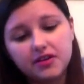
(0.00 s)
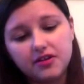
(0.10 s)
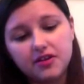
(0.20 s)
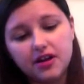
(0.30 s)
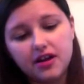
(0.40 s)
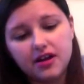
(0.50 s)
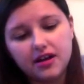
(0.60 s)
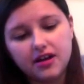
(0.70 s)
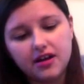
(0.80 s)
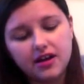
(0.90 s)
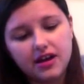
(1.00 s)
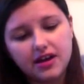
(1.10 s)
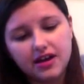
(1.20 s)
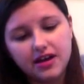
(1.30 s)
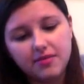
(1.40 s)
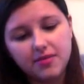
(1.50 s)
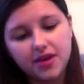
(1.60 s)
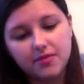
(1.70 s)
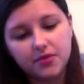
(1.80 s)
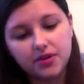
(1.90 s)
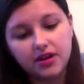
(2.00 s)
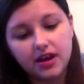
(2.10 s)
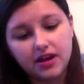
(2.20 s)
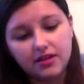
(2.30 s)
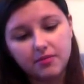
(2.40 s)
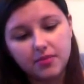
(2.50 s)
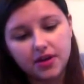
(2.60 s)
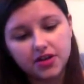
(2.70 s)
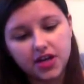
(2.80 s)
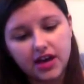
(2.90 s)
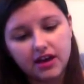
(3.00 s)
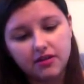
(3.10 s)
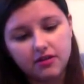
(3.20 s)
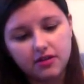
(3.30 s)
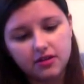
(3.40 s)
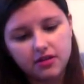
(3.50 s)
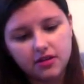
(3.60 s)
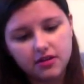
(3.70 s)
Your eye makeup will not budge at all.